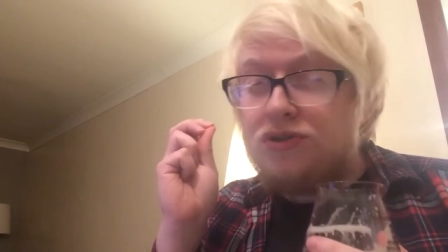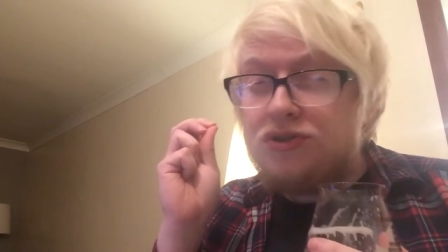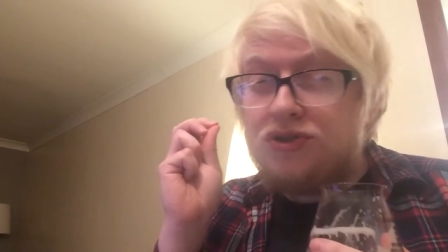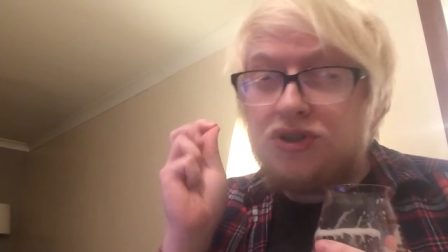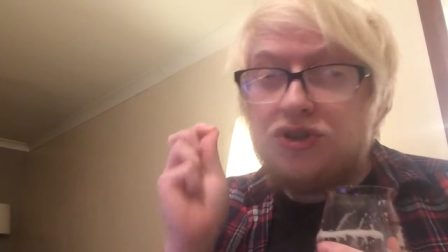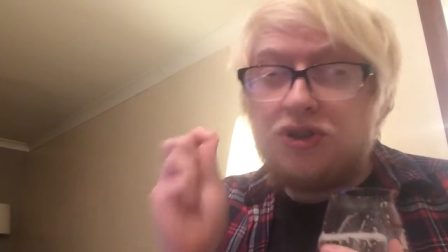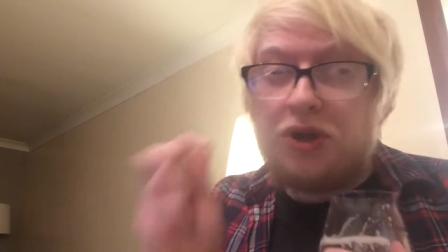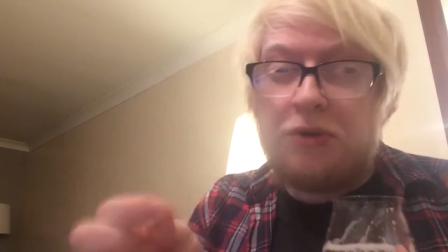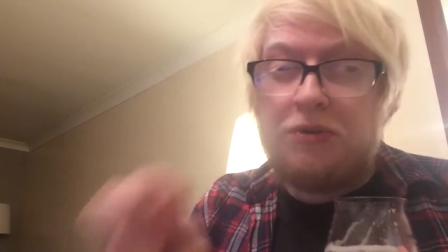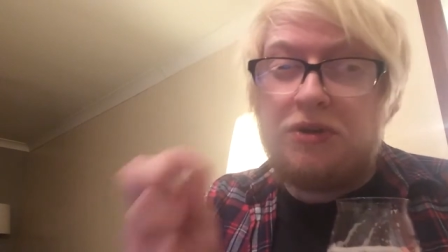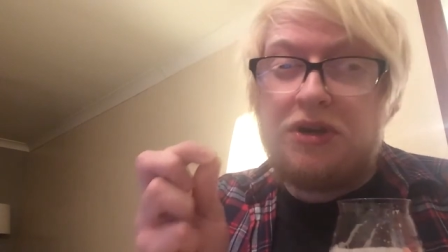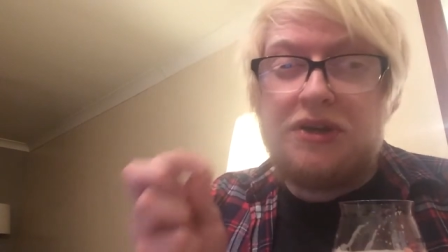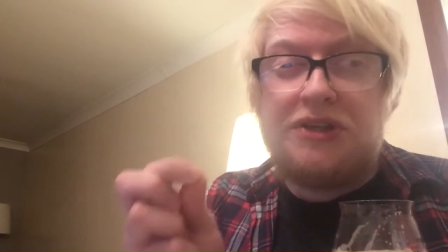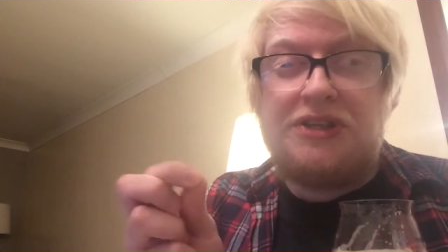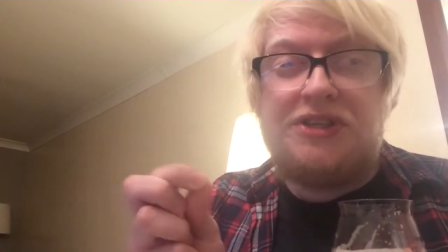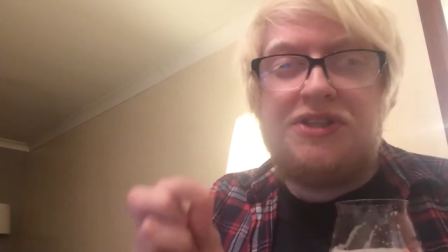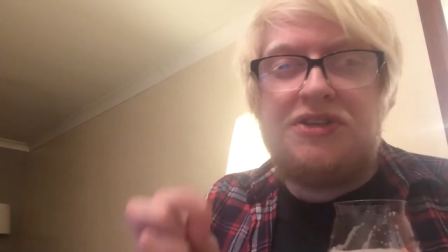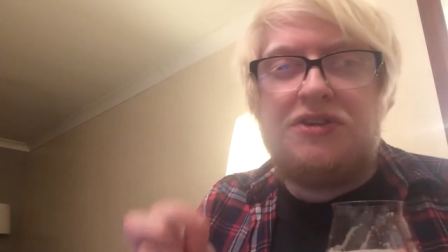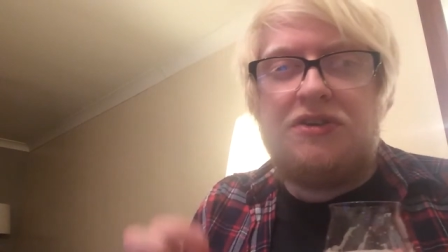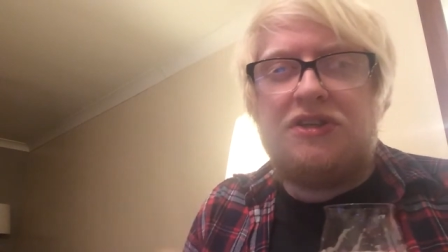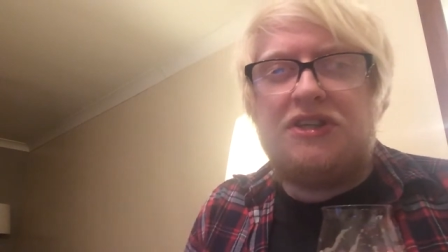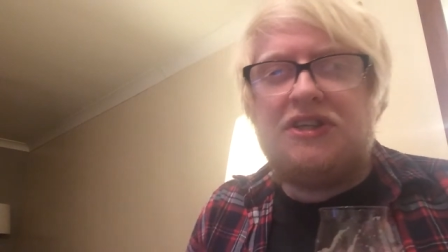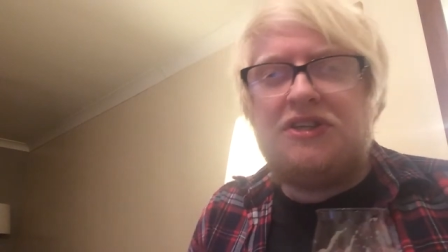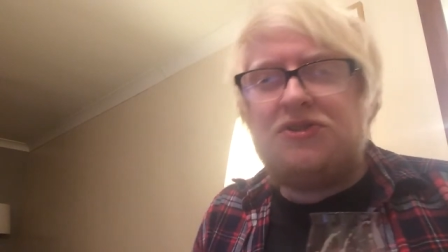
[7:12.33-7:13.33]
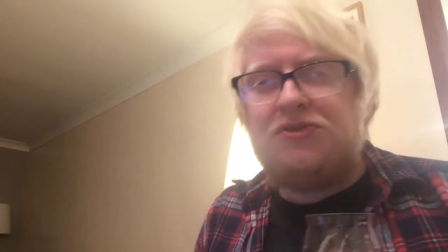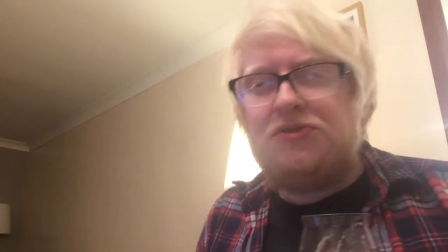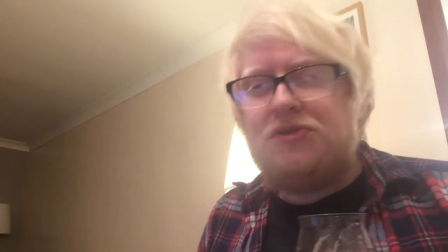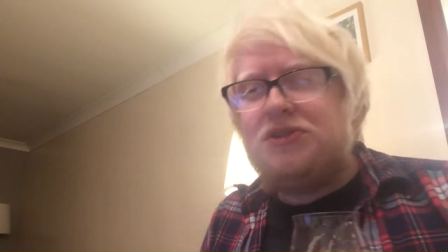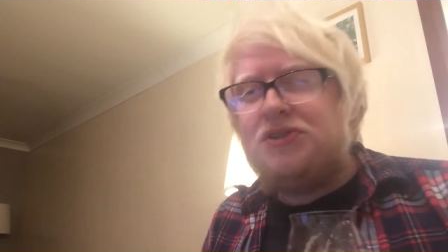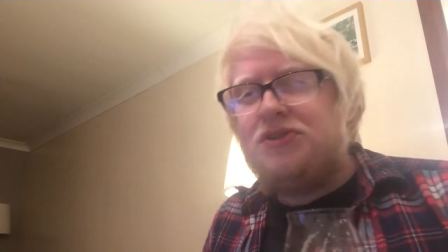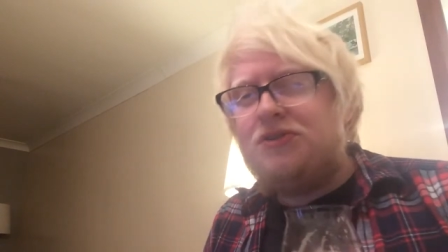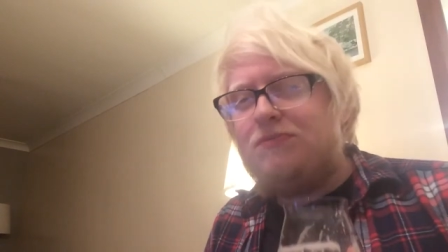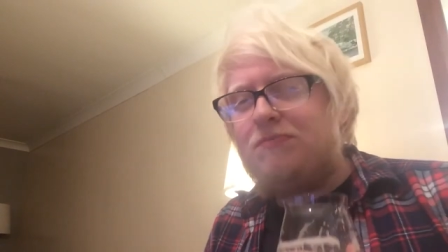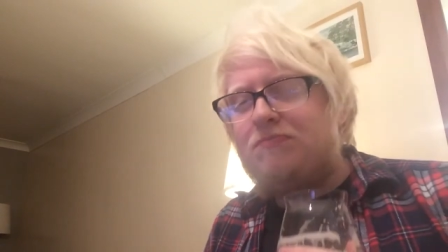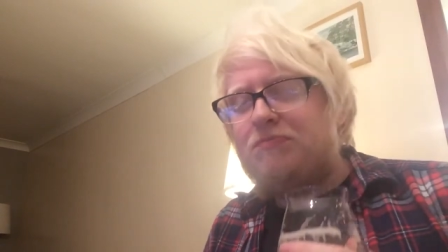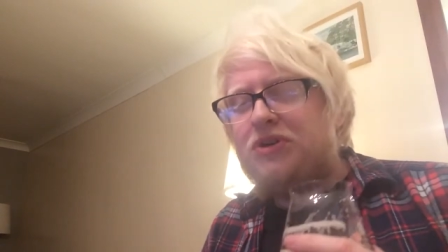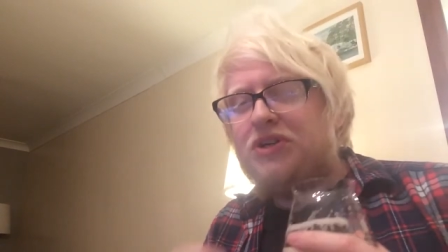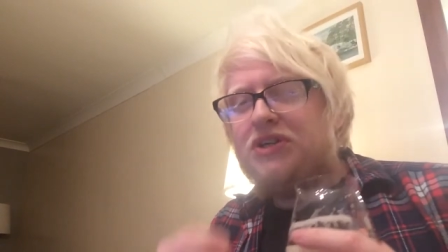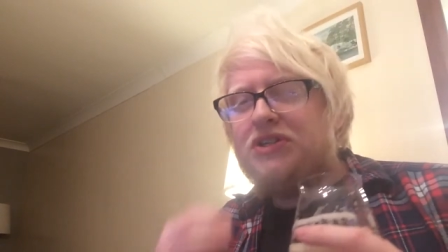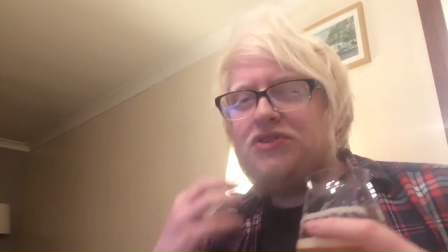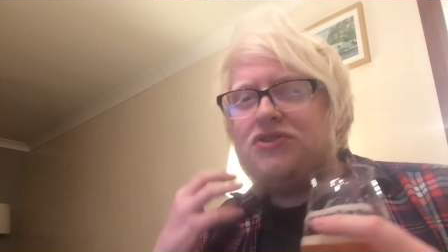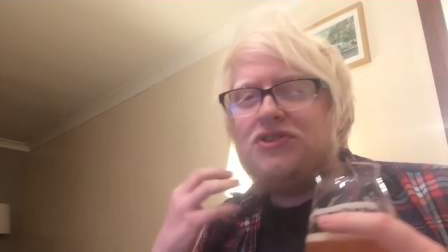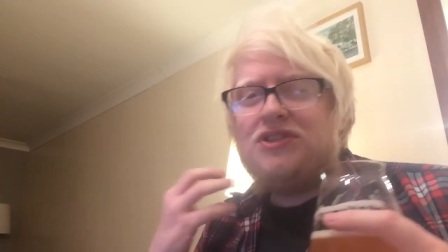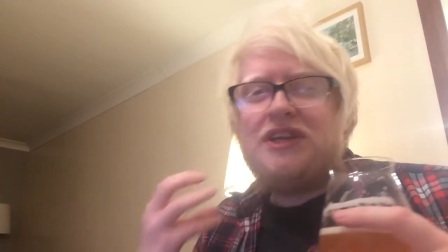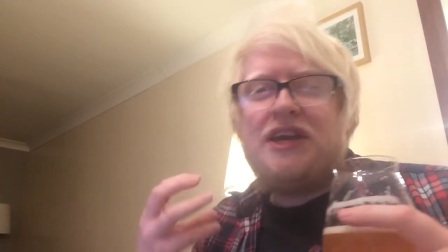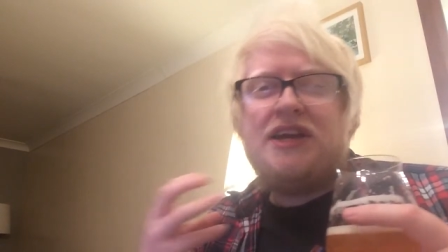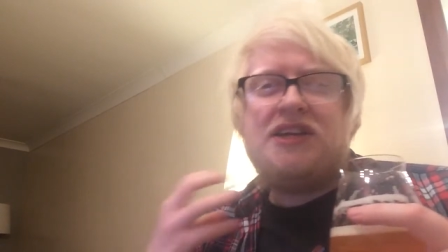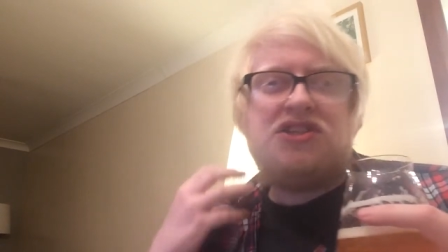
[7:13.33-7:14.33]
so nicely on this one, but it
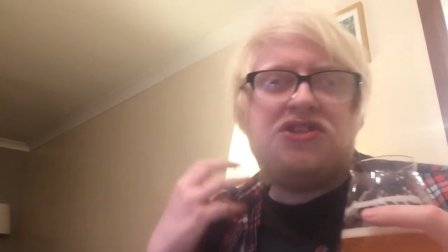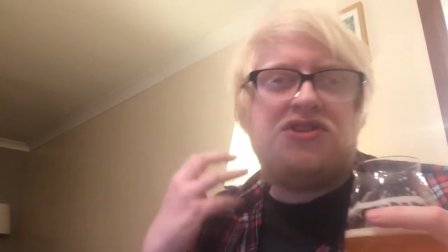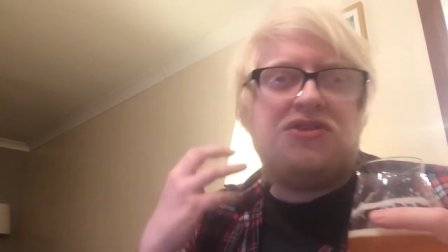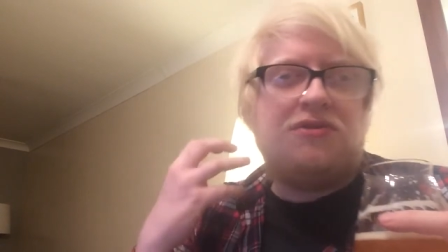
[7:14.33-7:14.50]
doesn't get